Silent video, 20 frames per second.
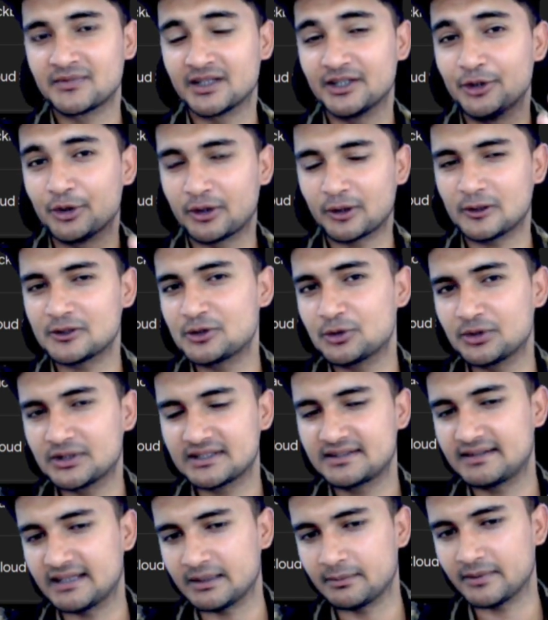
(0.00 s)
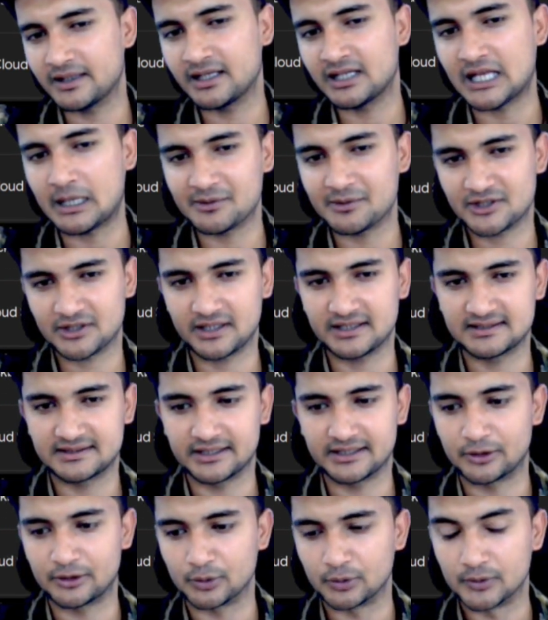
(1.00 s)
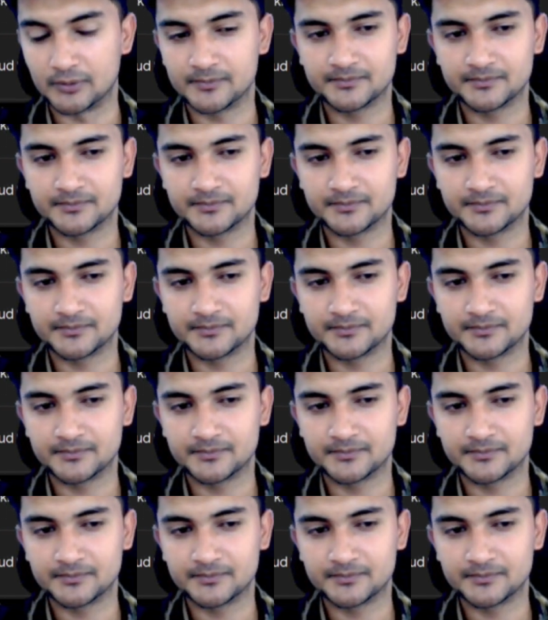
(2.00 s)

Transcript: You can also do the same in Amazon S three too.